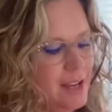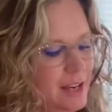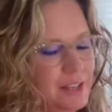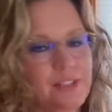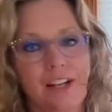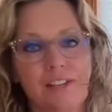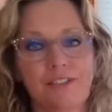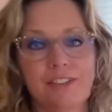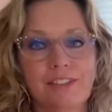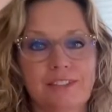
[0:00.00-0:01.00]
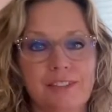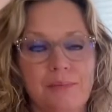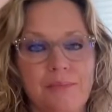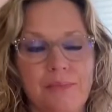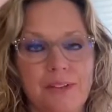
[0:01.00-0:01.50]
I tried using
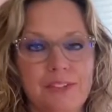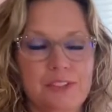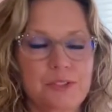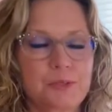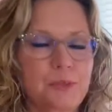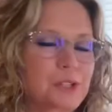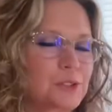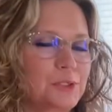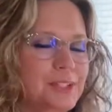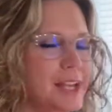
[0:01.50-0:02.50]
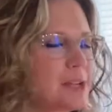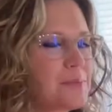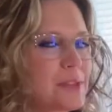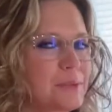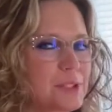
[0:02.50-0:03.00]
some special tape
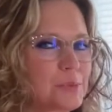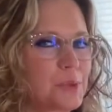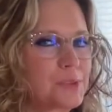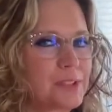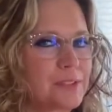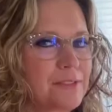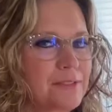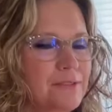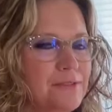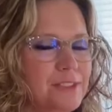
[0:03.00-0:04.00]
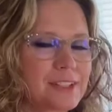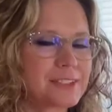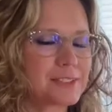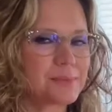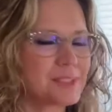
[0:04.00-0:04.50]
that was supposed to fix
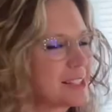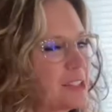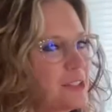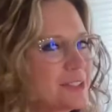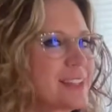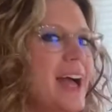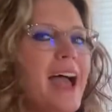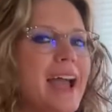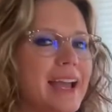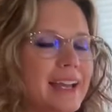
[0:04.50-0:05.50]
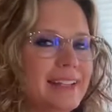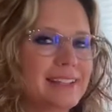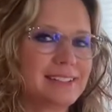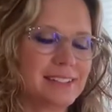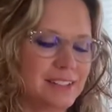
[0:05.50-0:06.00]
some seals and
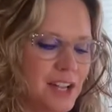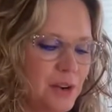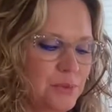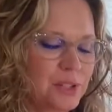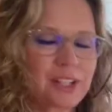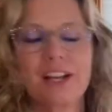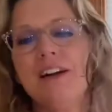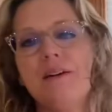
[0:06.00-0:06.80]
it did not work.